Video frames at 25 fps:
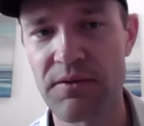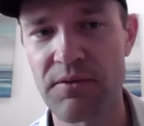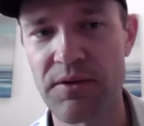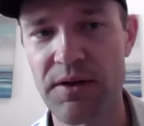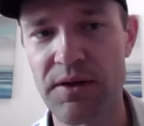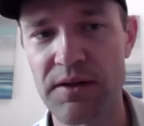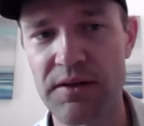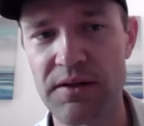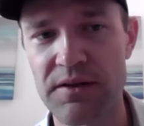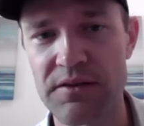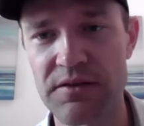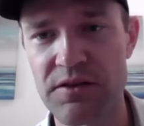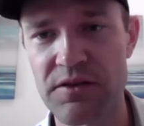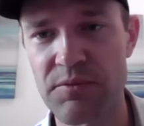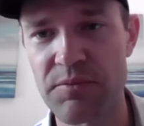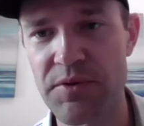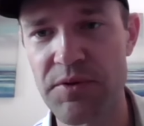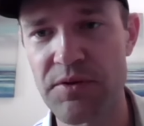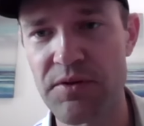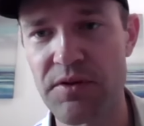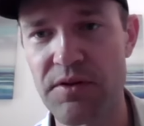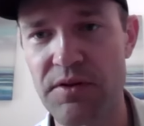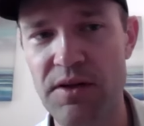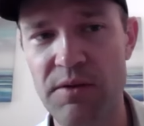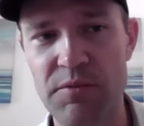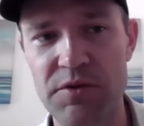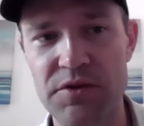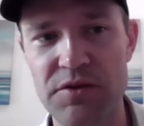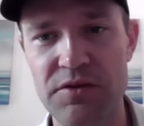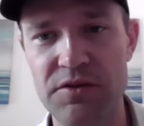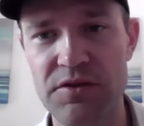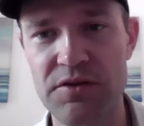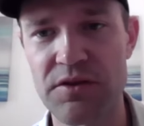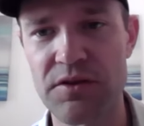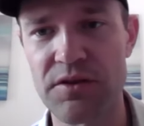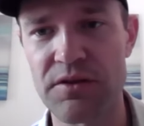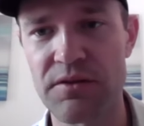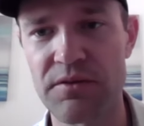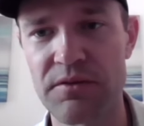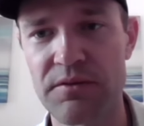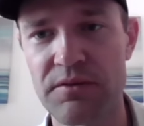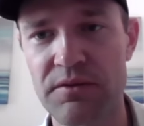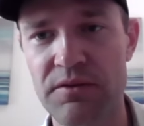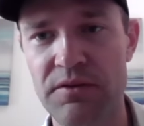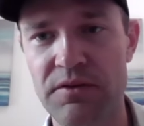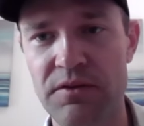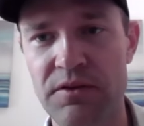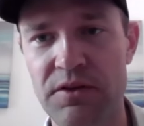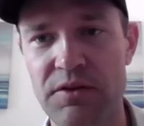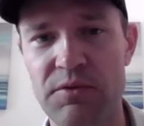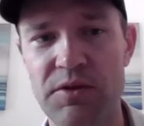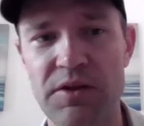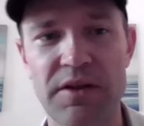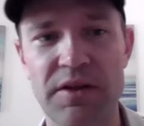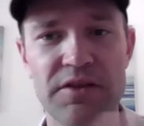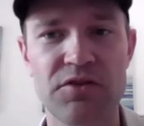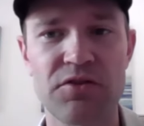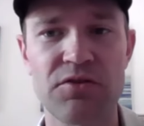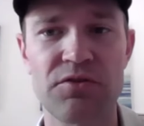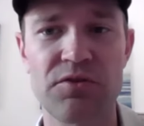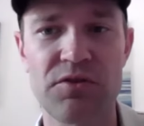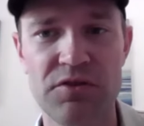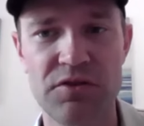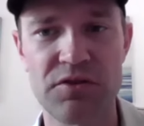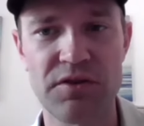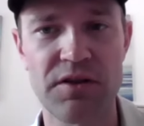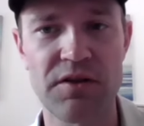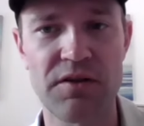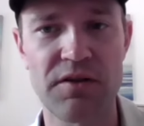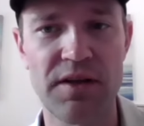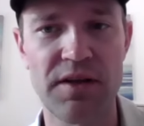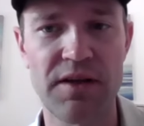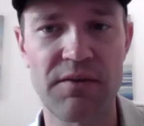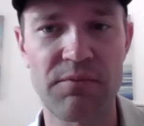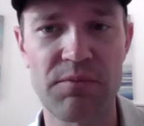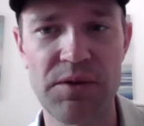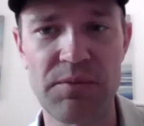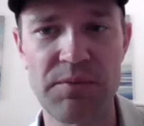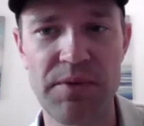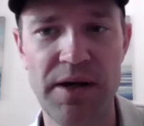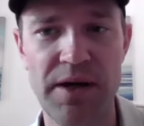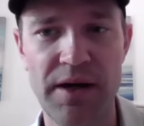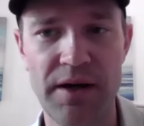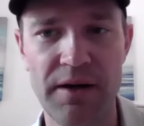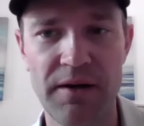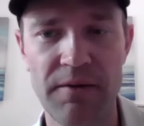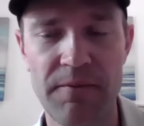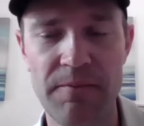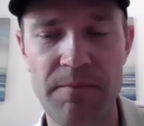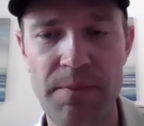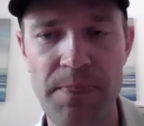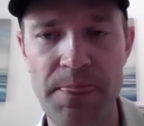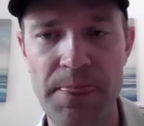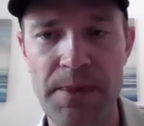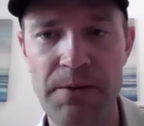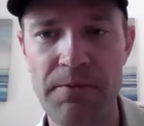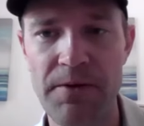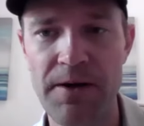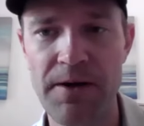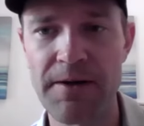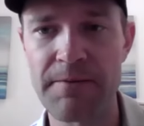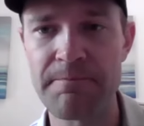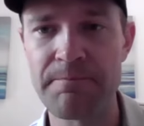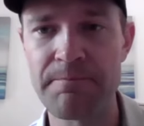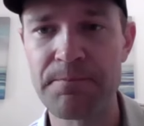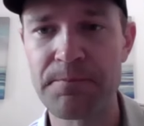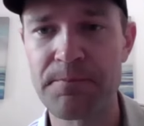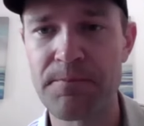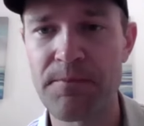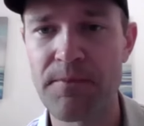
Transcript: right? It doesn't appear in the numbers until you, know, you realize two years later they haven't been back, mm-hmm. right?